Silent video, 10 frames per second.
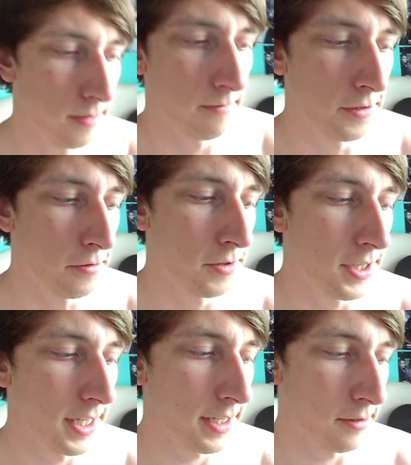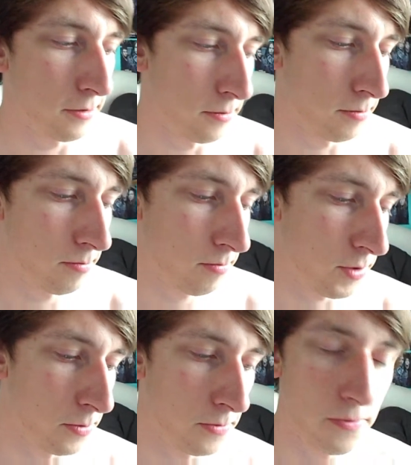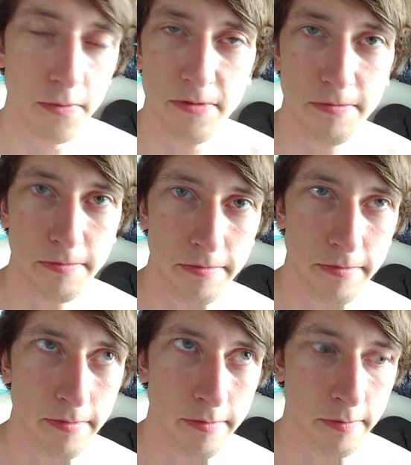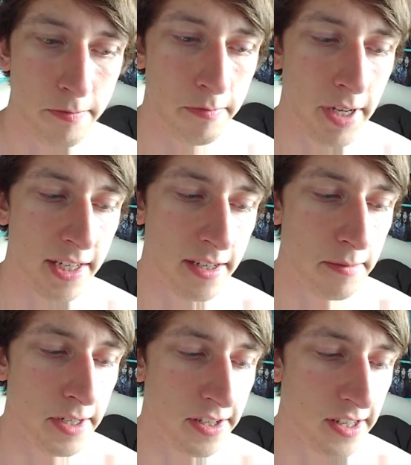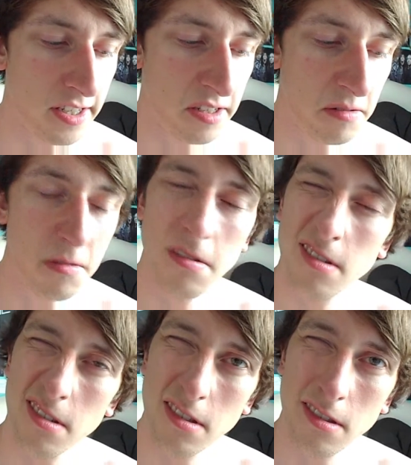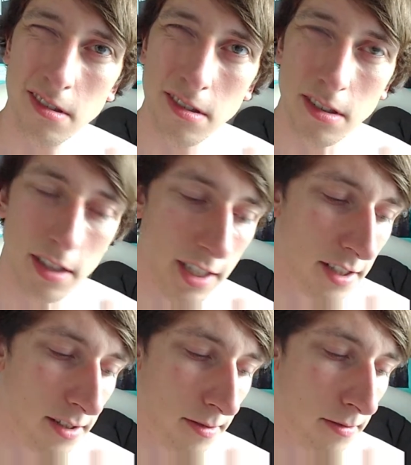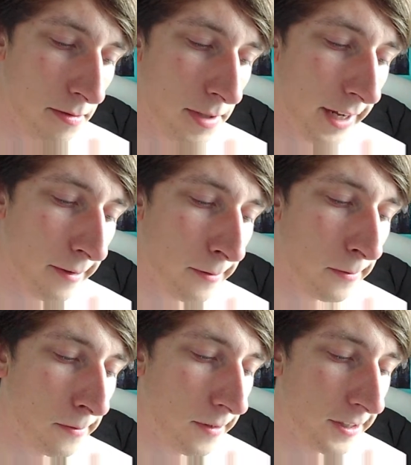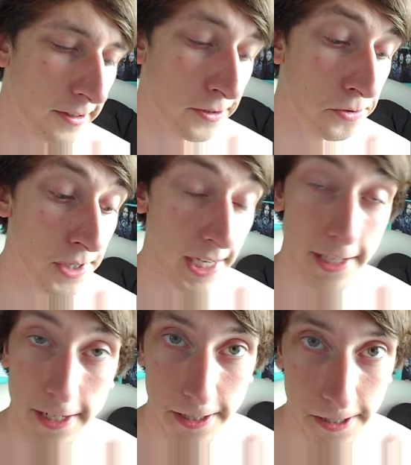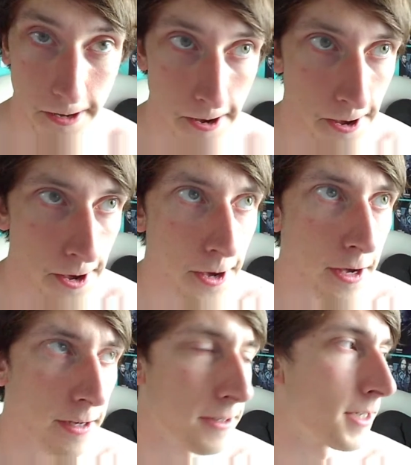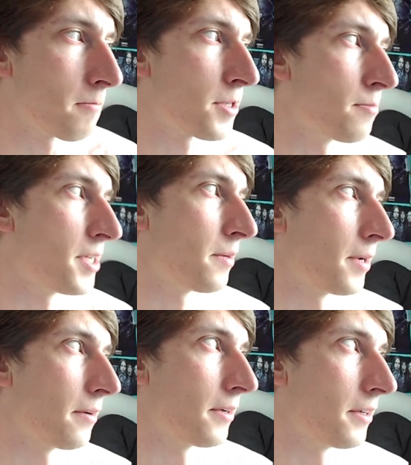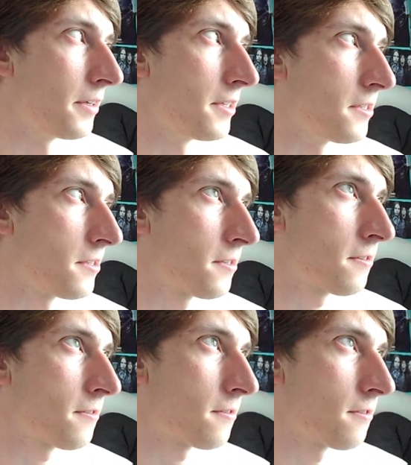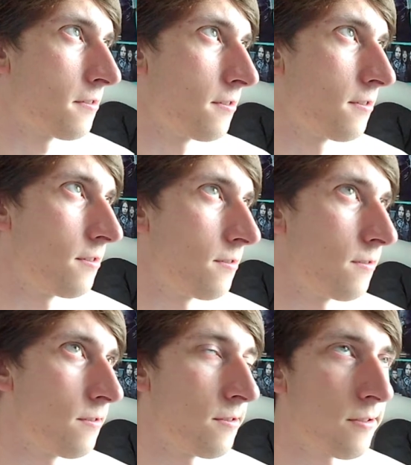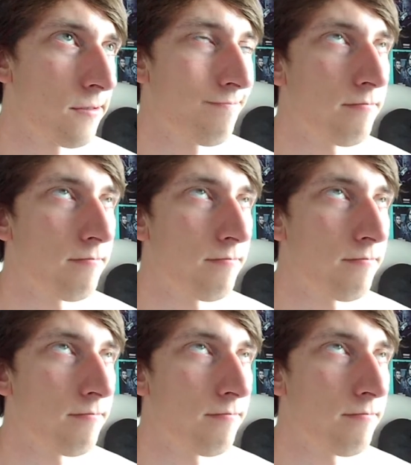confused at how sort of pessimistic, I guess, or how unenthusiastic I seem to be about it, it's. Mm,